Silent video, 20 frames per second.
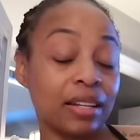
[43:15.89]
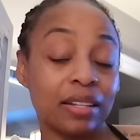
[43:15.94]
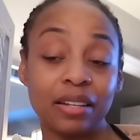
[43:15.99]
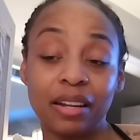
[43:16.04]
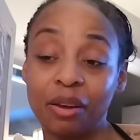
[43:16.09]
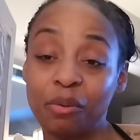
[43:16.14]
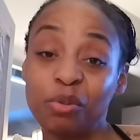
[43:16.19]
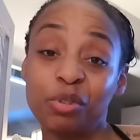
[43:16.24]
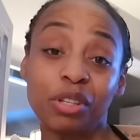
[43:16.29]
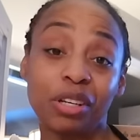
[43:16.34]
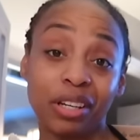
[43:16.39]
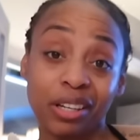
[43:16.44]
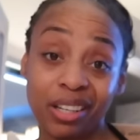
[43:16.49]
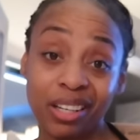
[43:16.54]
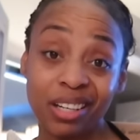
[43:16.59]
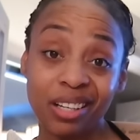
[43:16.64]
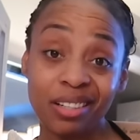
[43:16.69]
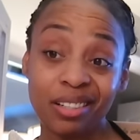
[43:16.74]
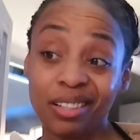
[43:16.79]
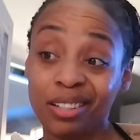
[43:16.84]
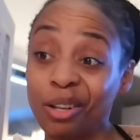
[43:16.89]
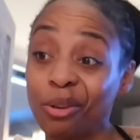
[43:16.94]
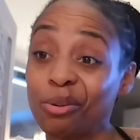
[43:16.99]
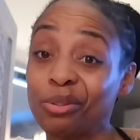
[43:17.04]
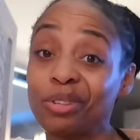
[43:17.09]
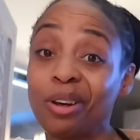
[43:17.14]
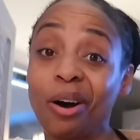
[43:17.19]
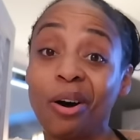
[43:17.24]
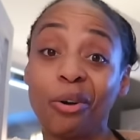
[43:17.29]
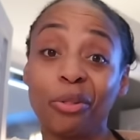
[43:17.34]
And today was good.
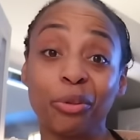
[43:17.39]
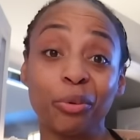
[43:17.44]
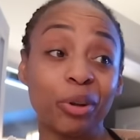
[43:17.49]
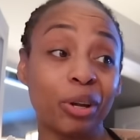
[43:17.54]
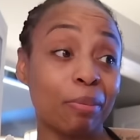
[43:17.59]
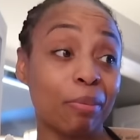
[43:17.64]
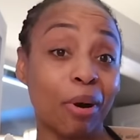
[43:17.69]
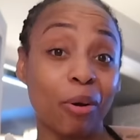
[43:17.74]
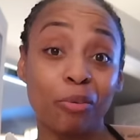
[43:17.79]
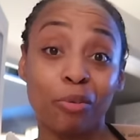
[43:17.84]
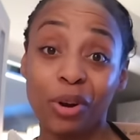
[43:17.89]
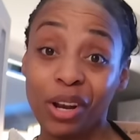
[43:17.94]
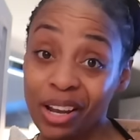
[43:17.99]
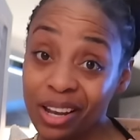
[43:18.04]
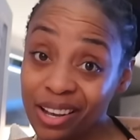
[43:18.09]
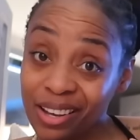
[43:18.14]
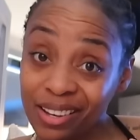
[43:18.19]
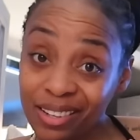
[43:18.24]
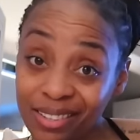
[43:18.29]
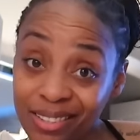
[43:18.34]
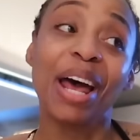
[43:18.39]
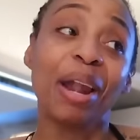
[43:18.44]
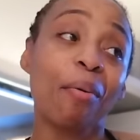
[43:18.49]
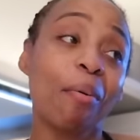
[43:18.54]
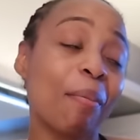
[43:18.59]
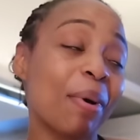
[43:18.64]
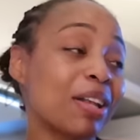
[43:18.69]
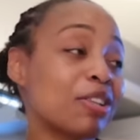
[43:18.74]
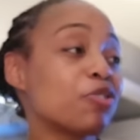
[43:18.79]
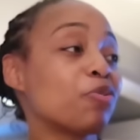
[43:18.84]
Closed all three of my rings. I'm
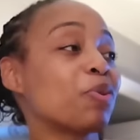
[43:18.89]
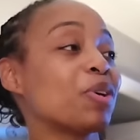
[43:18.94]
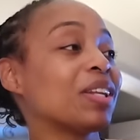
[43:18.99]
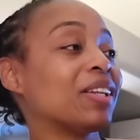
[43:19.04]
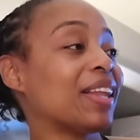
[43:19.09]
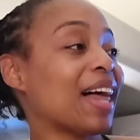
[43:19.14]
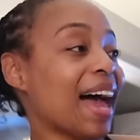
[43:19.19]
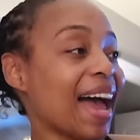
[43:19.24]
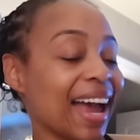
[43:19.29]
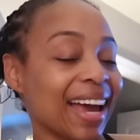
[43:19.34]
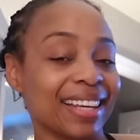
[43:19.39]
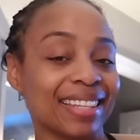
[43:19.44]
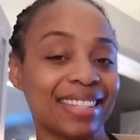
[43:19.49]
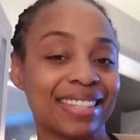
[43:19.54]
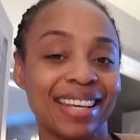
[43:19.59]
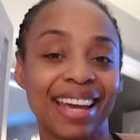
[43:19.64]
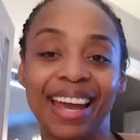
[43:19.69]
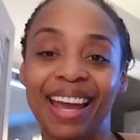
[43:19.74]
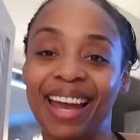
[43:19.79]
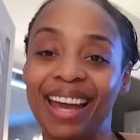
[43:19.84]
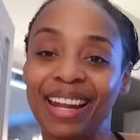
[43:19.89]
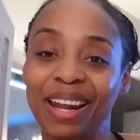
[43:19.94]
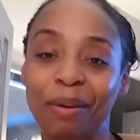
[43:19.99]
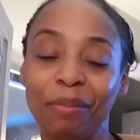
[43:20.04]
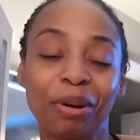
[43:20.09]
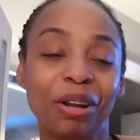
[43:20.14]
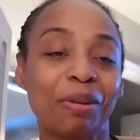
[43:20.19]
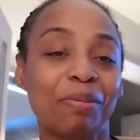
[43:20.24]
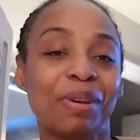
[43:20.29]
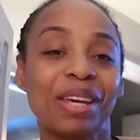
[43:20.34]
about to relax and
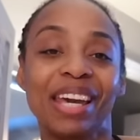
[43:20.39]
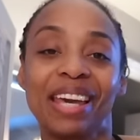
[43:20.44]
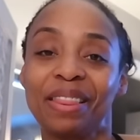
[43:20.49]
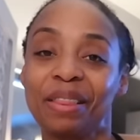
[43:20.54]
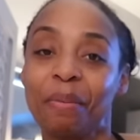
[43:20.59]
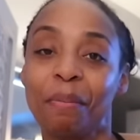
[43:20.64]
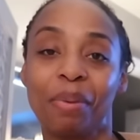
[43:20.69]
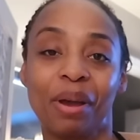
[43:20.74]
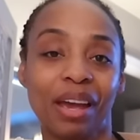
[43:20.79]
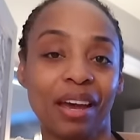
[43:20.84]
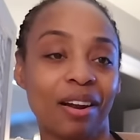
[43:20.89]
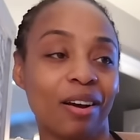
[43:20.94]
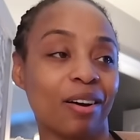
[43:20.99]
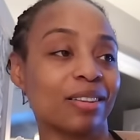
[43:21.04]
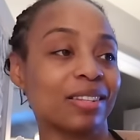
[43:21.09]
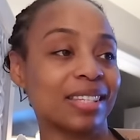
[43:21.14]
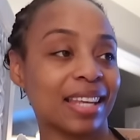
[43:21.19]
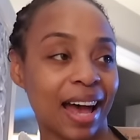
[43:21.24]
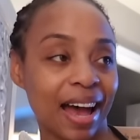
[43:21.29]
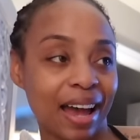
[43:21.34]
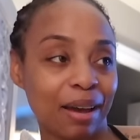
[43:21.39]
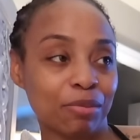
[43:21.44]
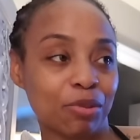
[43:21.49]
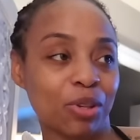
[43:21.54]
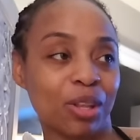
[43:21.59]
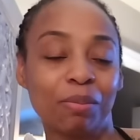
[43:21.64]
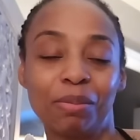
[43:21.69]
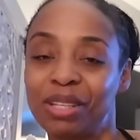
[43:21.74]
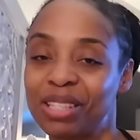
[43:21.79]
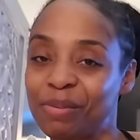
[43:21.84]
I'm gonna be in the bed on time. So
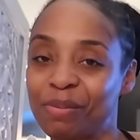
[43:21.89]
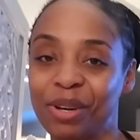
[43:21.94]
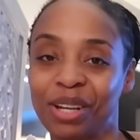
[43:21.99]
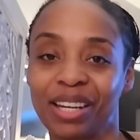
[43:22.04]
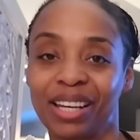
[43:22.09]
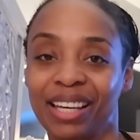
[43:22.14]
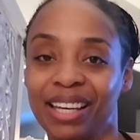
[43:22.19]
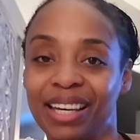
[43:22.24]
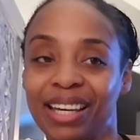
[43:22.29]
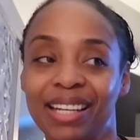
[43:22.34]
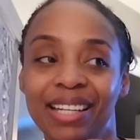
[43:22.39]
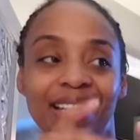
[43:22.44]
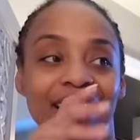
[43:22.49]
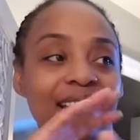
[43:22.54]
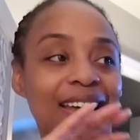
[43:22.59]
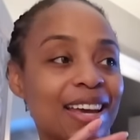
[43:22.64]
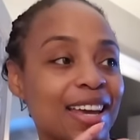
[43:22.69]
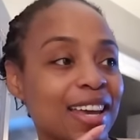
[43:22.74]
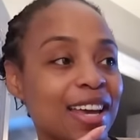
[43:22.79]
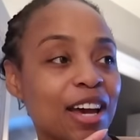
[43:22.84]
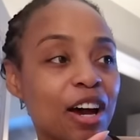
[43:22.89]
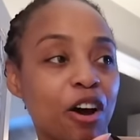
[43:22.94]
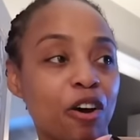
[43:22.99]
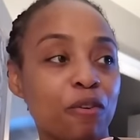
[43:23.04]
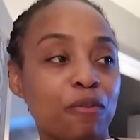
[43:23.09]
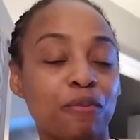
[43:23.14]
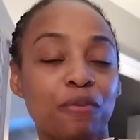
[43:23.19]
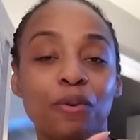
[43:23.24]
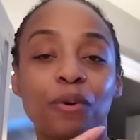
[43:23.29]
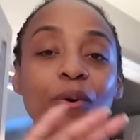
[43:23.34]
that means I'm gonna get a
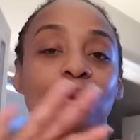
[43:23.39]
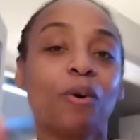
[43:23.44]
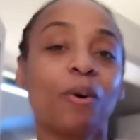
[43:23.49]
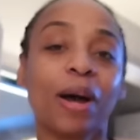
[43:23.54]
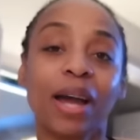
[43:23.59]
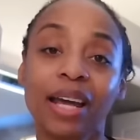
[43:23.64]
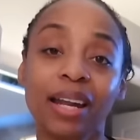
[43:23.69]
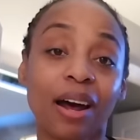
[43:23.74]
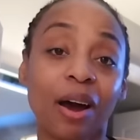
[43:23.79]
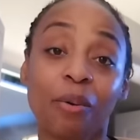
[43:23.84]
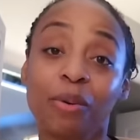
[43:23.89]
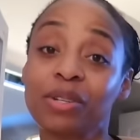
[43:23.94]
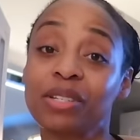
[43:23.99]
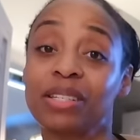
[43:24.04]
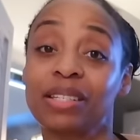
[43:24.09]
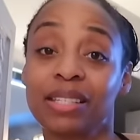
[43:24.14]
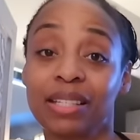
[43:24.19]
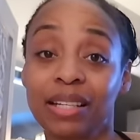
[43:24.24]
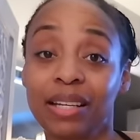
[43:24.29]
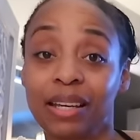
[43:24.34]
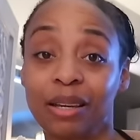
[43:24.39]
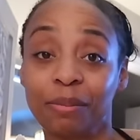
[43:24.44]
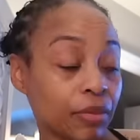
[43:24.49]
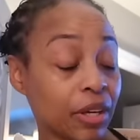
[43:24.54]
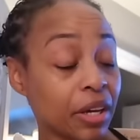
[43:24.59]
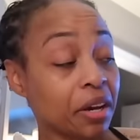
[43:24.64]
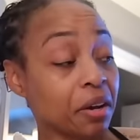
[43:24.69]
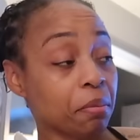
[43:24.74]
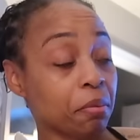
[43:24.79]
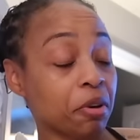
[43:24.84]
full eight hours of sleep.
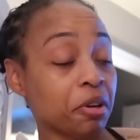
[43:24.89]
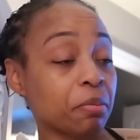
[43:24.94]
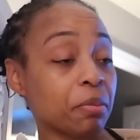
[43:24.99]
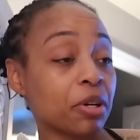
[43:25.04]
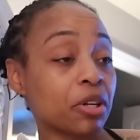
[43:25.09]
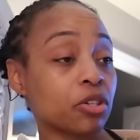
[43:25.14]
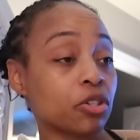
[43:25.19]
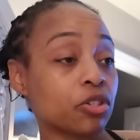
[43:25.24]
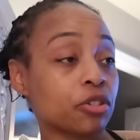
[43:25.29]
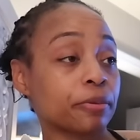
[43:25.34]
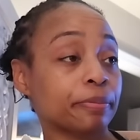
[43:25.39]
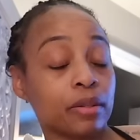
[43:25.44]
Yeah, pretty much.